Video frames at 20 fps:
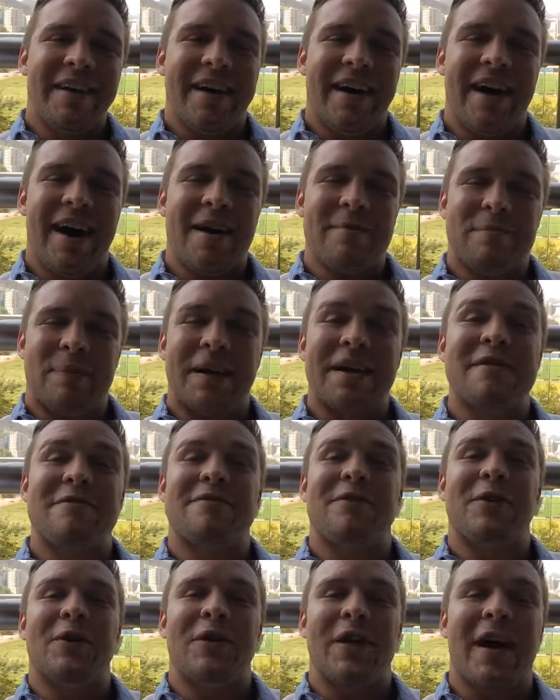
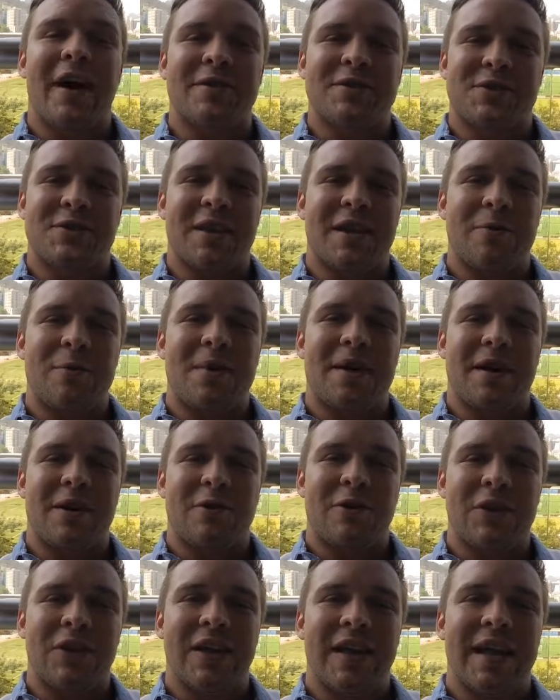so that we
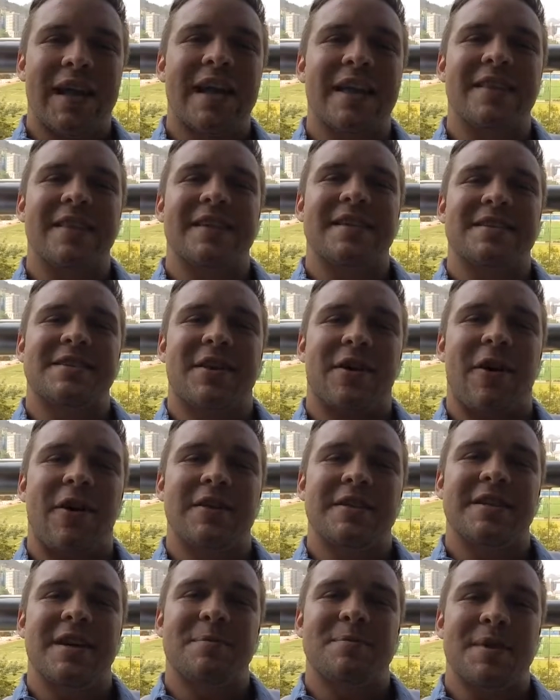could really get these
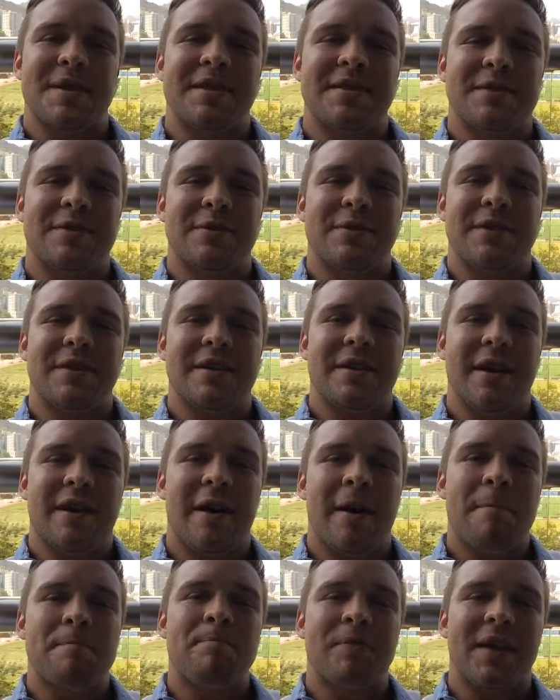concepts into
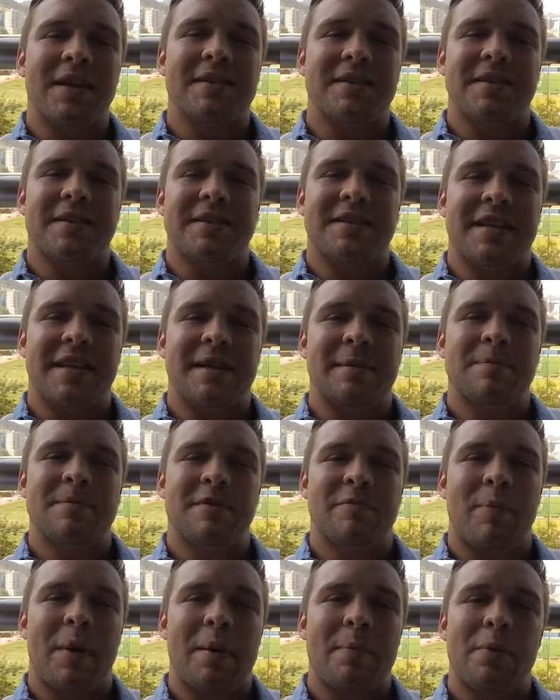the teams
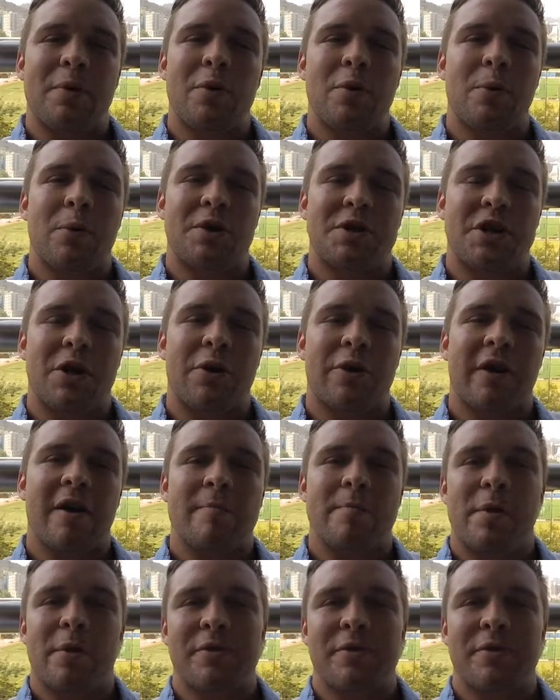of people who were showing up,